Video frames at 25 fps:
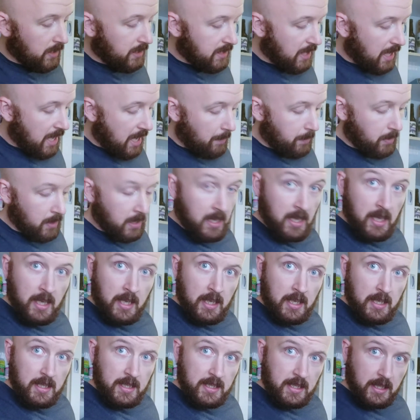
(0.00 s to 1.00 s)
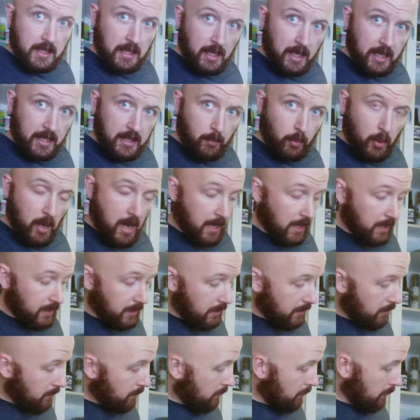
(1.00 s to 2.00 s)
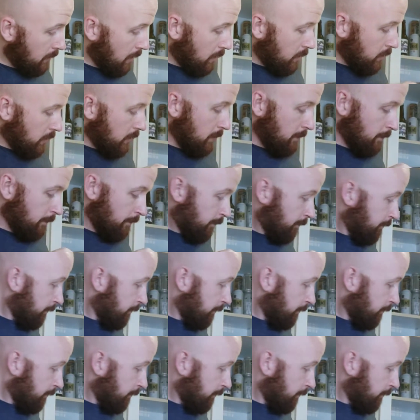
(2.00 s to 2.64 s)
the top, slide the bracket in. Actually,